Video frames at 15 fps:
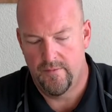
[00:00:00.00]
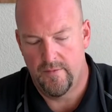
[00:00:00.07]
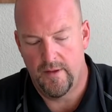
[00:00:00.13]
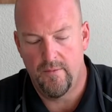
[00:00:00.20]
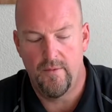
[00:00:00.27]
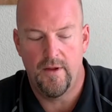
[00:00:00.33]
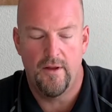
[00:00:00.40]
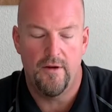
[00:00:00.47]
And
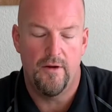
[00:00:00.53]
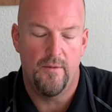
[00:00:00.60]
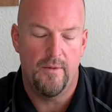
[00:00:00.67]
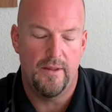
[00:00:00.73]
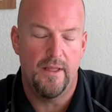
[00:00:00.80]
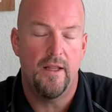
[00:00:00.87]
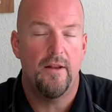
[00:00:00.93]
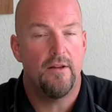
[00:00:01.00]
we all know what
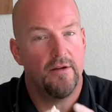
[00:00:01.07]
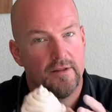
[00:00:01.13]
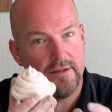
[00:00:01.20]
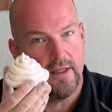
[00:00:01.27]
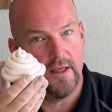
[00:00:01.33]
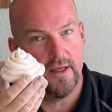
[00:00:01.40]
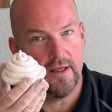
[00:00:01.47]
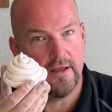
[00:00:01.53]
that looks
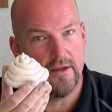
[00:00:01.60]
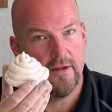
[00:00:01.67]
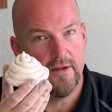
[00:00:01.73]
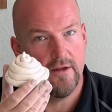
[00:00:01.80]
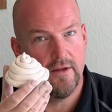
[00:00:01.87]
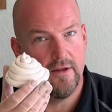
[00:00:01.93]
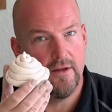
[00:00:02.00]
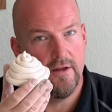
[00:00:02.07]
like.
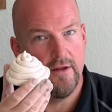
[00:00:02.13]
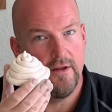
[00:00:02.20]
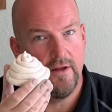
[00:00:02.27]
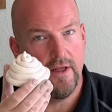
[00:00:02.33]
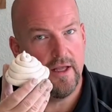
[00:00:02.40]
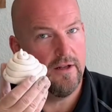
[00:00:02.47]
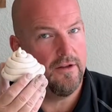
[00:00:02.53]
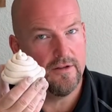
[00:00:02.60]

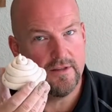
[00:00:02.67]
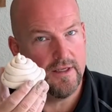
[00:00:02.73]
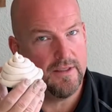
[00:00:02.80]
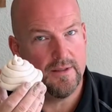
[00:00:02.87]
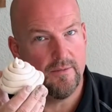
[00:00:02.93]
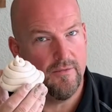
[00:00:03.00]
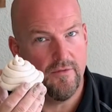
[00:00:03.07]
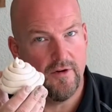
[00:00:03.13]
It looks like
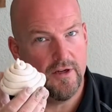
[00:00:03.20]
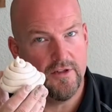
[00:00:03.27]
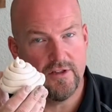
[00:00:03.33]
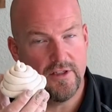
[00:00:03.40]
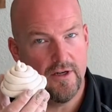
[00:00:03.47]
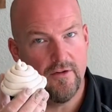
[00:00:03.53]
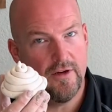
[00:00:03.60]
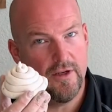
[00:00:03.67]
some fresh
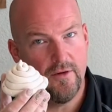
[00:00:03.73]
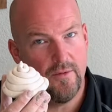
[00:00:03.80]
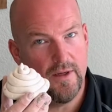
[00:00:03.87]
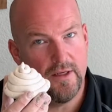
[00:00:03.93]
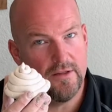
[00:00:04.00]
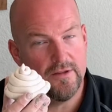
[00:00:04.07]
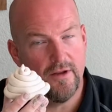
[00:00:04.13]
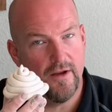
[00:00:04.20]
Dairy Queen
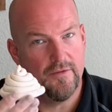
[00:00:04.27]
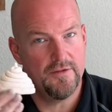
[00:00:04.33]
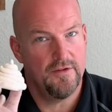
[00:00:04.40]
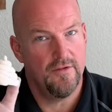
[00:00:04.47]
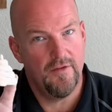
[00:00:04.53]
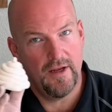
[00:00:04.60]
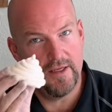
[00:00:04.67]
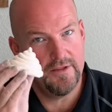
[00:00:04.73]
soft
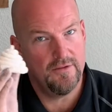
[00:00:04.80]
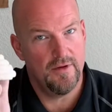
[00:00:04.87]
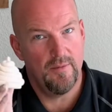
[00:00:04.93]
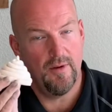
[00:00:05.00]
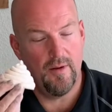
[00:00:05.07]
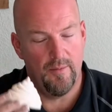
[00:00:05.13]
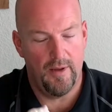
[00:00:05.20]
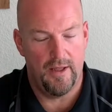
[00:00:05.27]
serve ice cream
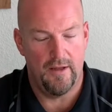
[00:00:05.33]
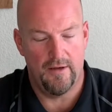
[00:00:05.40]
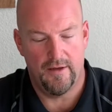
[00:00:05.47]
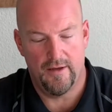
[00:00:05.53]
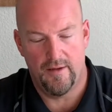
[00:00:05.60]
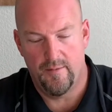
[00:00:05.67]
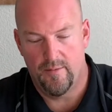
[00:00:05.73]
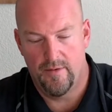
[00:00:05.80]
all piled
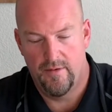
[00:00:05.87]
up.